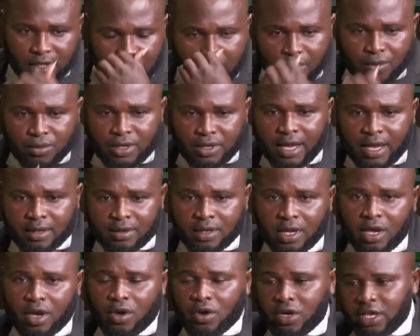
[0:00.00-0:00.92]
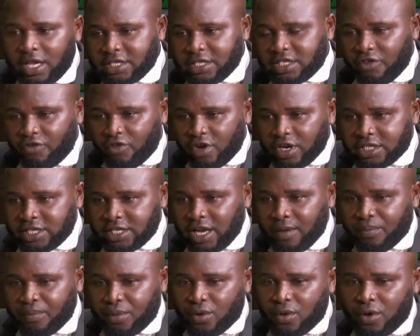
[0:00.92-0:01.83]
will I? Okay, let's say for
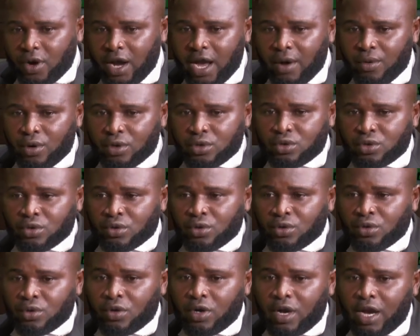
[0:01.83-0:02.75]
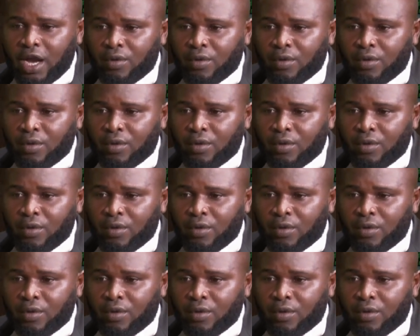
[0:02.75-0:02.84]
example, I want to